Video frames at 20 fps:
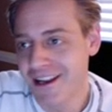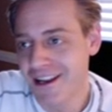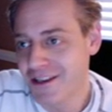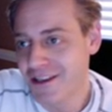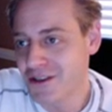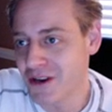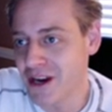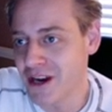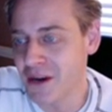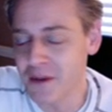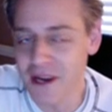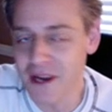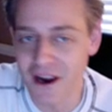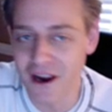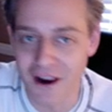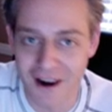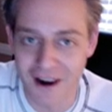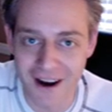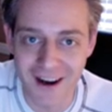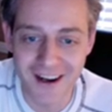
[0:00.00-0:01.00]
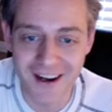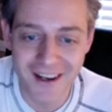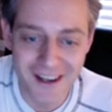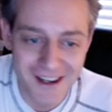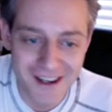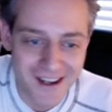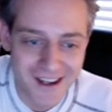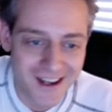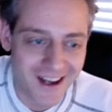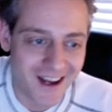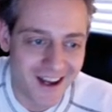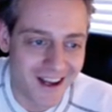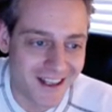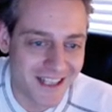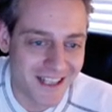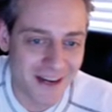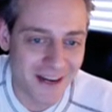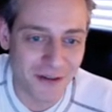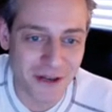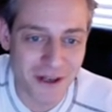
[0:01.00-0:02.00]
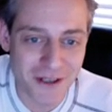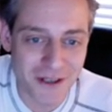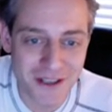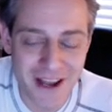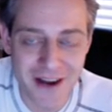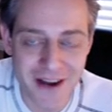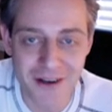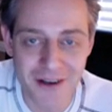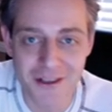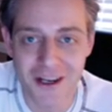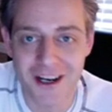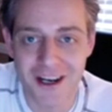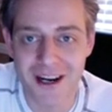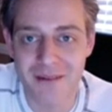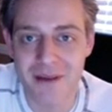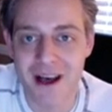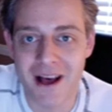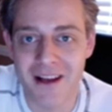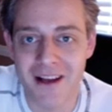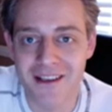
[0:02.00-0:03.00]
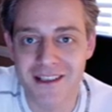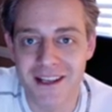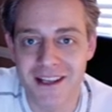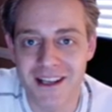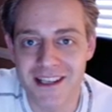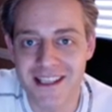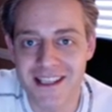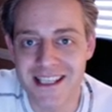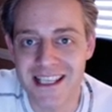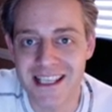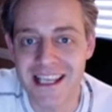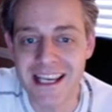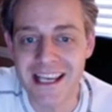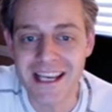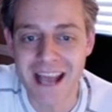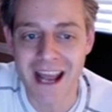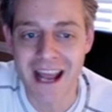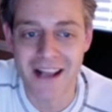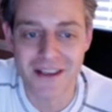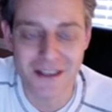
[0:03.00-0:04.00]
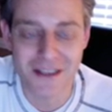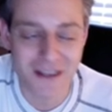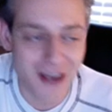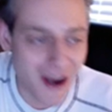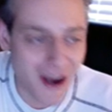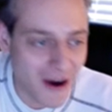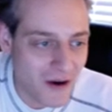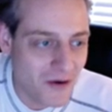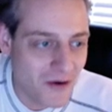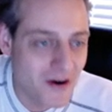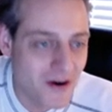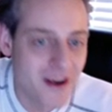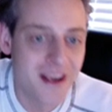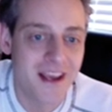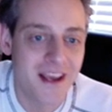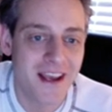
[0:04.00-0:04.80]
So here we are, several years later, talking about sleet and snow.